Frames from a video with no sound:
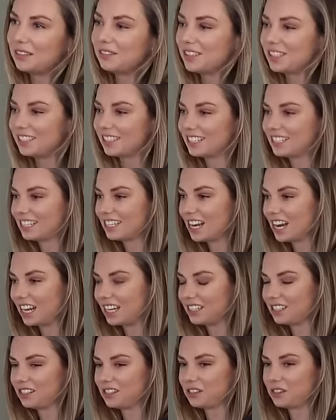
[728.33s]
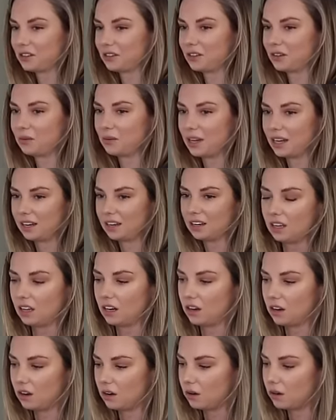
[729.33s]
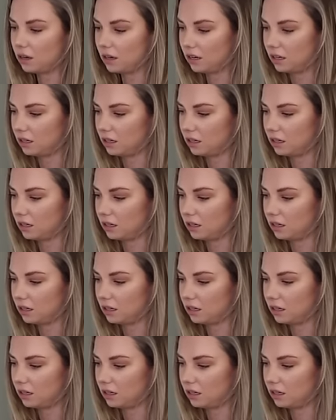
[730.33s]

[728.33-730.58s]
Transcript: which is nice, so that when, you know,